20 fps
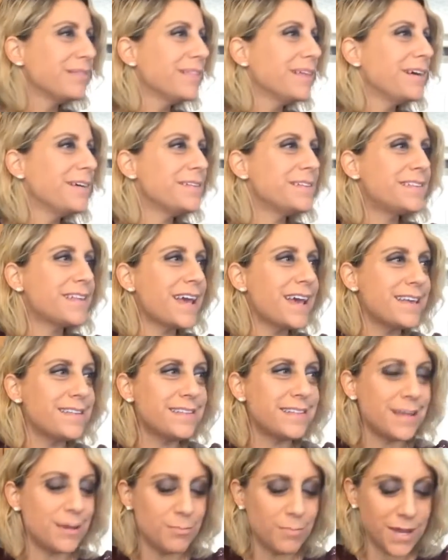There's
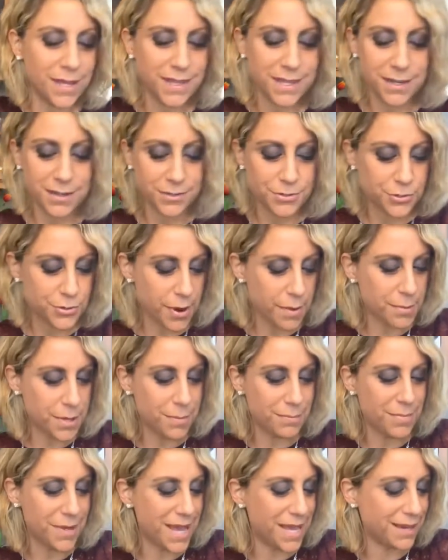Izzy, my little
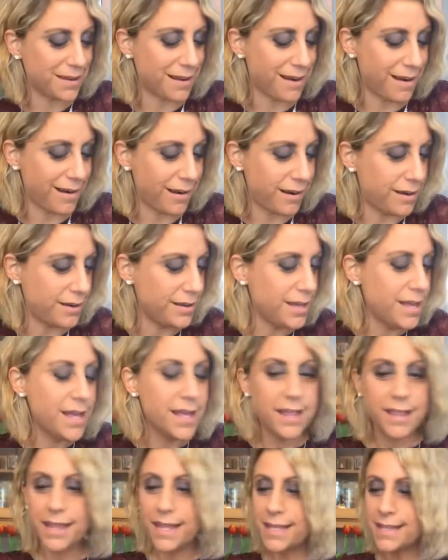troublemaker.
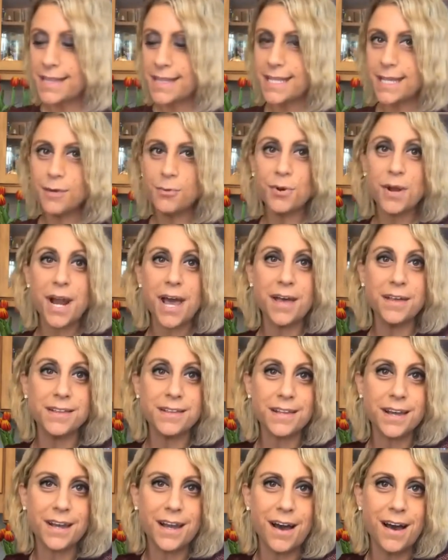Let's see what
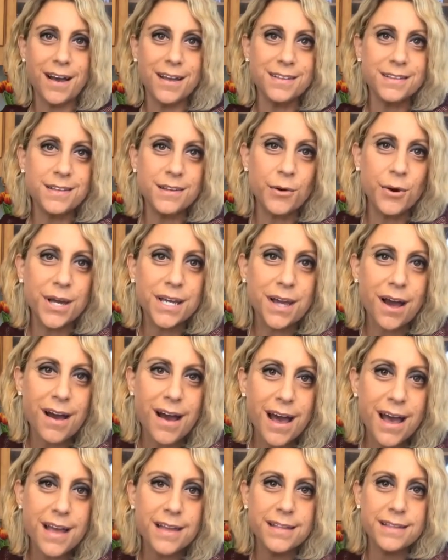else I got. So I
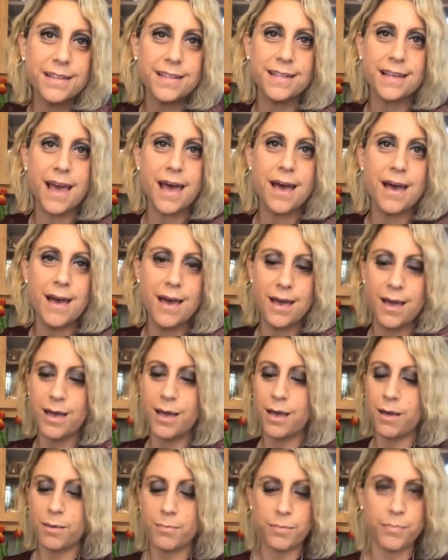got
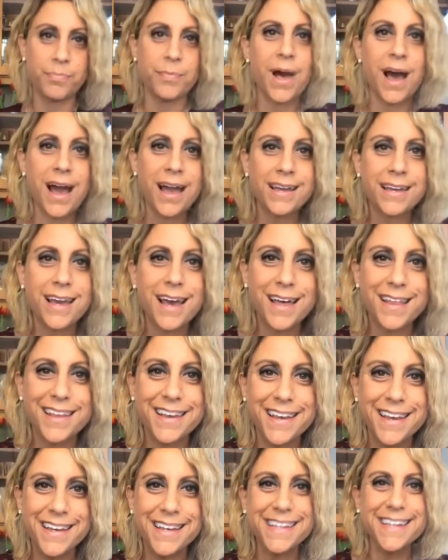some, hi
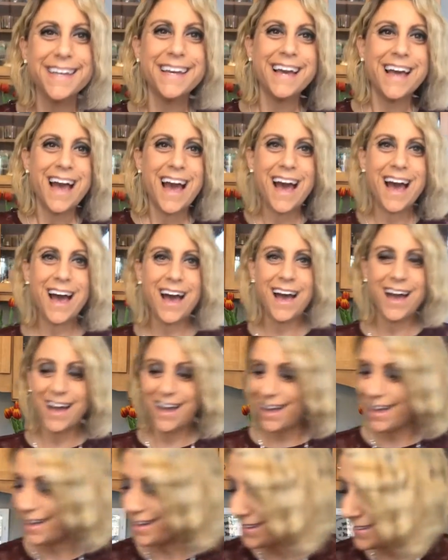Kelly.
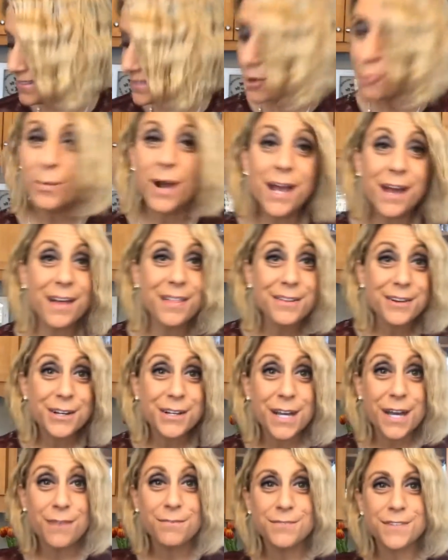So my other
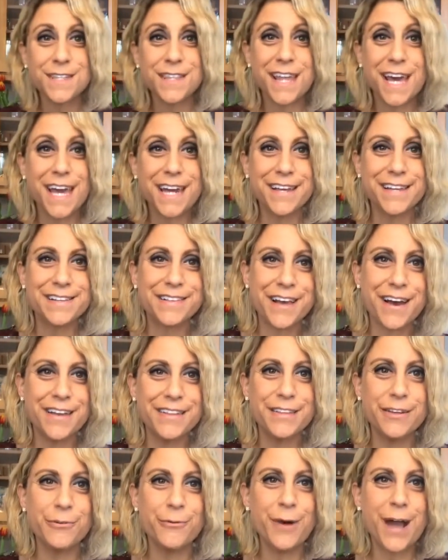gift that is
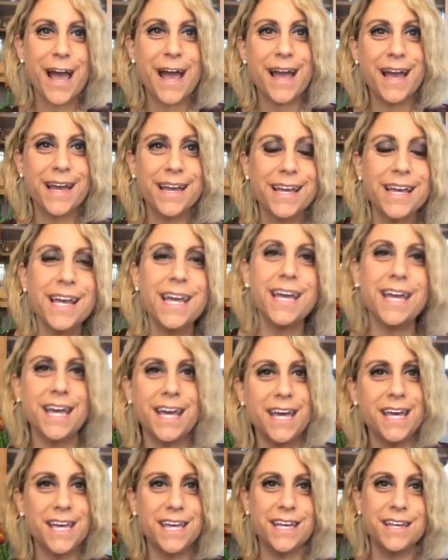on the way
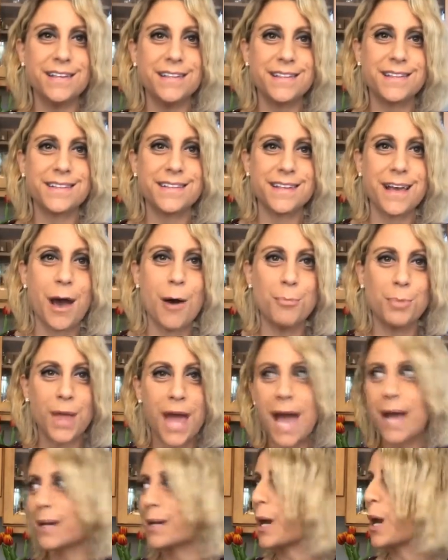is a
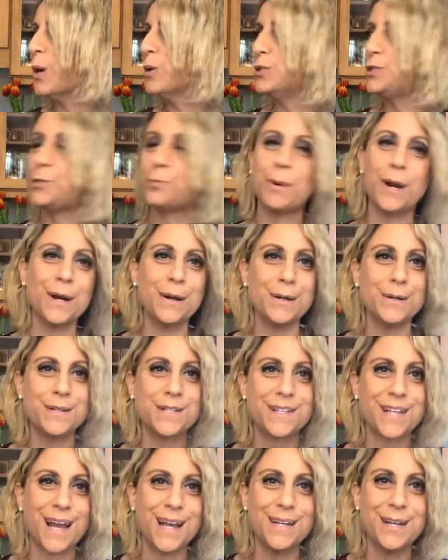black Coach purse.
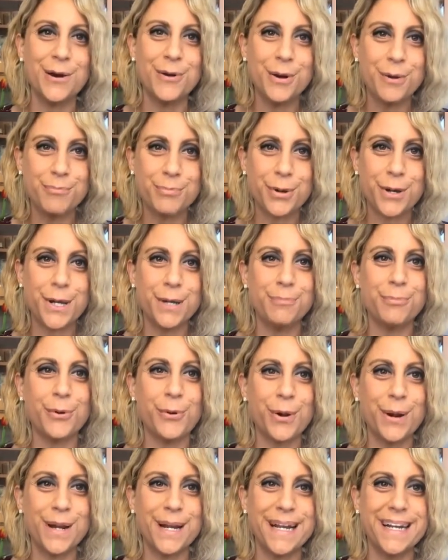I know I'm pretty
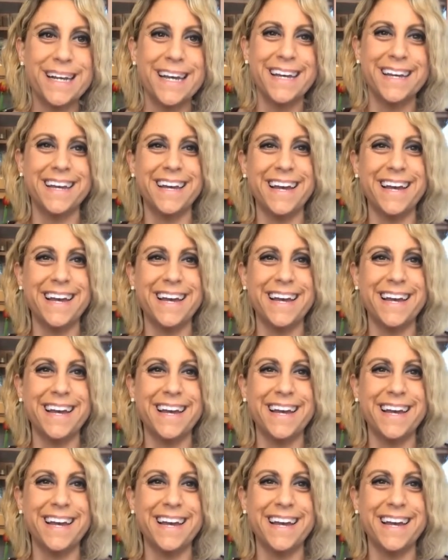boring.